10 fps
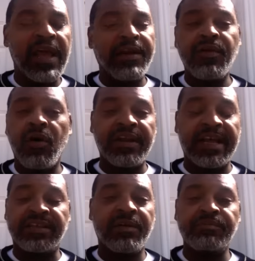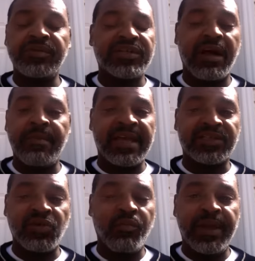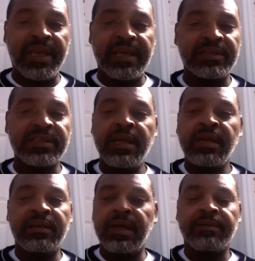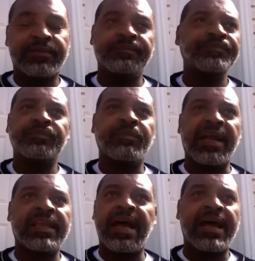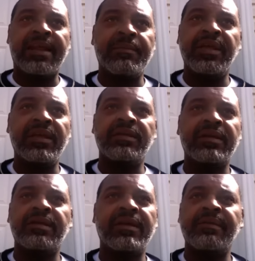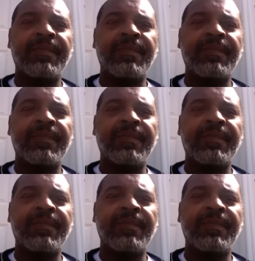and knowing that them dumb SOBs, my God, I mean,